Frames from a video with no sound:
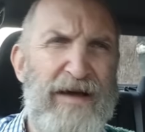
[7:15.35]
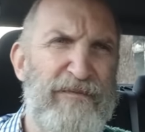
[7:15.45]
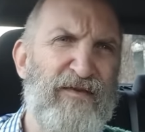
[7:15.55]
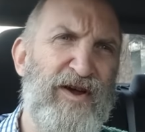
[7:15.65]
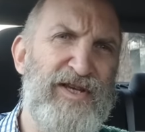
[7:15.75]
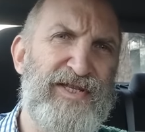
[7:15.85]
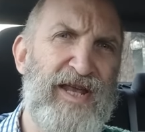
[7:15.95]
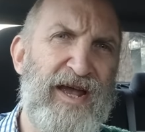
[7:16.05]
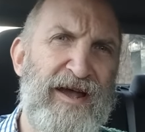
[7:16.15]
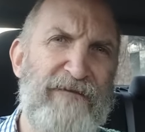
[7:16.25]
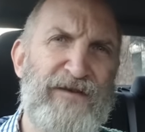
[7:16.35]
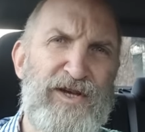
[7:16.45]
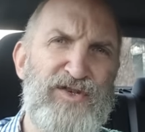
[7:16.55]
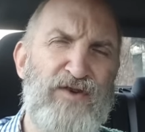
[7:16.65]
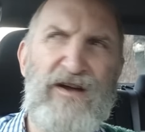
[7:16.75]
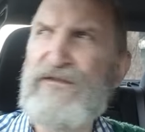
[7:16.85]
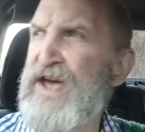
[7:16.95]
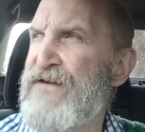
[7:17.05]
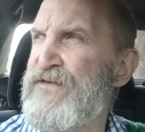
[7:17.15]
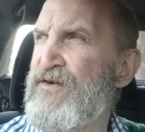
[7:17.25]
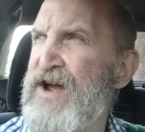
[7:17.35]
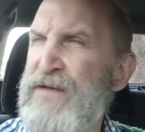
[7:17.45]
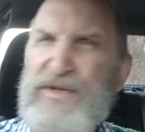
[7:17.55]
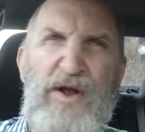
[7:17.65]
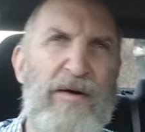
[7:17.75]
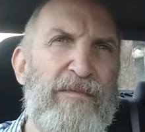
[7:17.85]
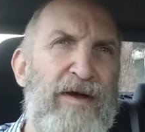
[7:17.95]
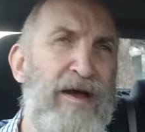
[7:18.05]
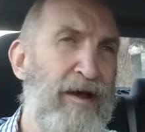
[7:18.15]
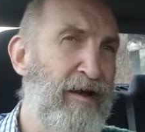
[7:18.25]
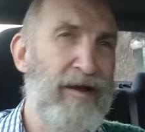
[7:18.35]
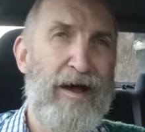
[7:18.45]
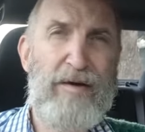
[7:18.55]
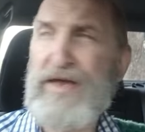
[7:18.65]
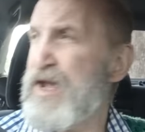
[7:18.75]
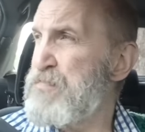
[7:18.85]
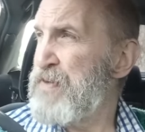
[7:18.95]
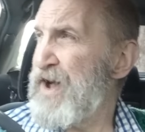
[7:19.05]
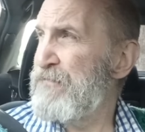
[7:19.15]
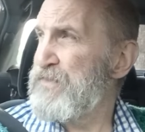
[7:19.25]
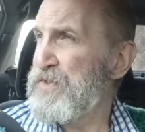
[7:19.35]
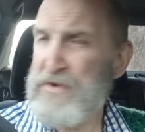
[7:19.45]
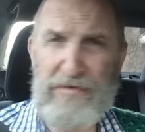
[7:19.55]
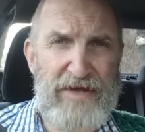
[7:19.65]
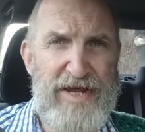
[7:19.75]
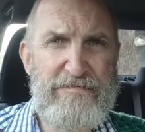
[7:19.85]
First trophy up for grabs, and I'm getting pumped. So